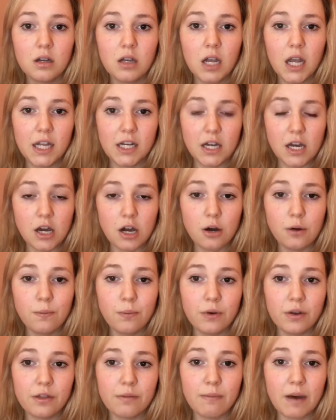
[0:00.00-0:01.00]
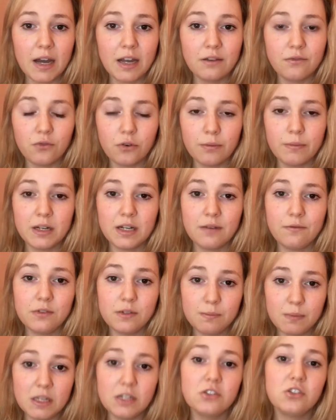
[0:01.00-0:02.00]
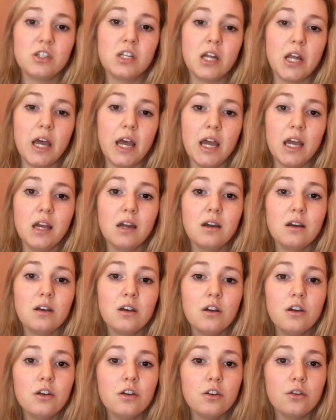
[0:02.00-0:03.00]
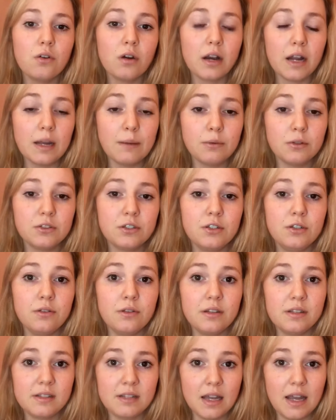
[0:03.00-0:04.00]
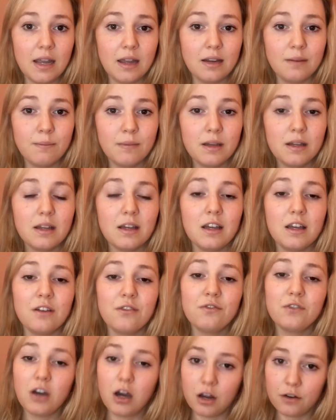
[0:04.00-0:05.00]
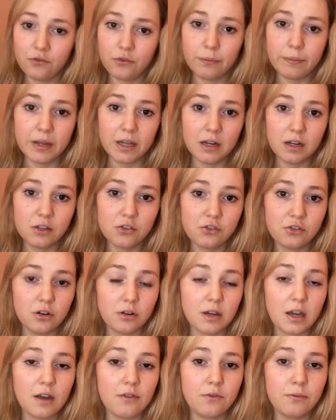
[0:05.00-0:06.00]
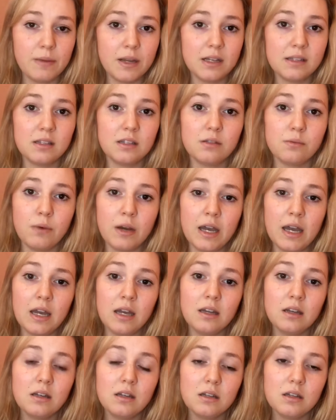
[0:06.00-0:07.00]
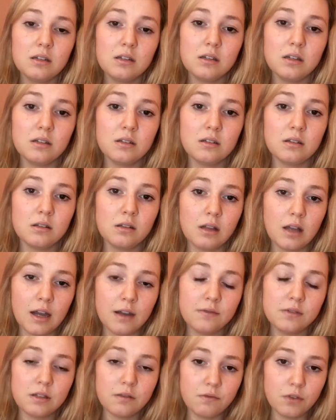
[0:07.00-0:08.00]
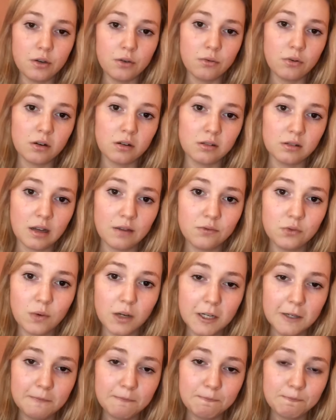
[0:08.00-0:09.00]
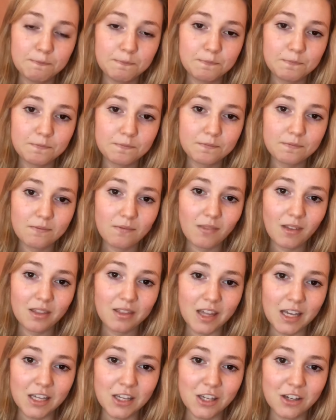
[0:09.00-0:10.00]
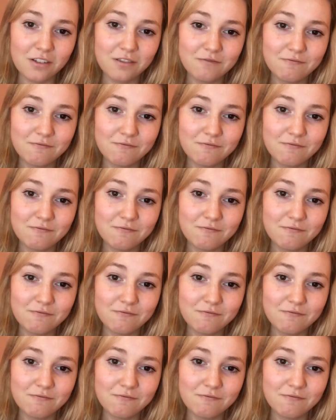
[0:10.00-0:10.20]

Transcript: And I hope with my informative speech today, you are able to do the same if, God forbid, a stroke ever makes its way into the lives of you or a loved one. Thank you.